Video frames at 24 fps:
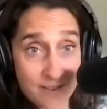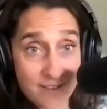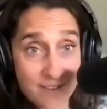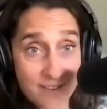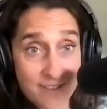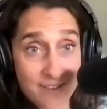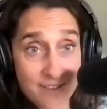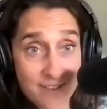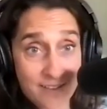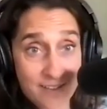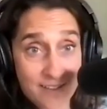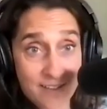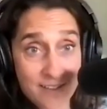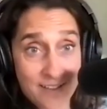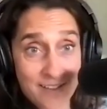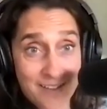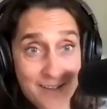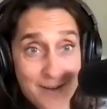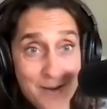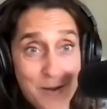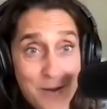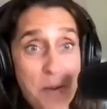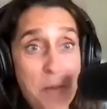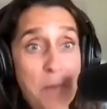But.
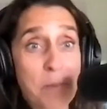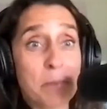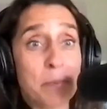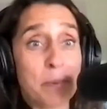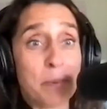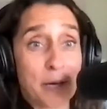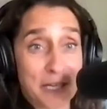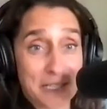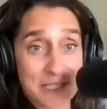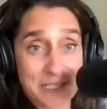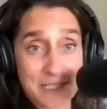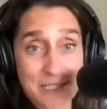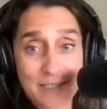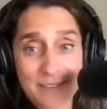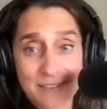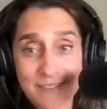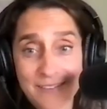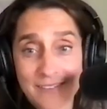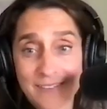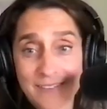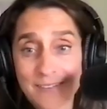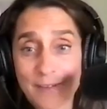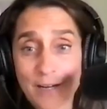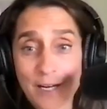But,
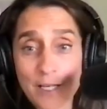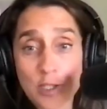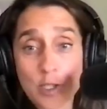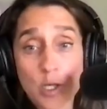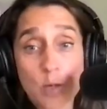right?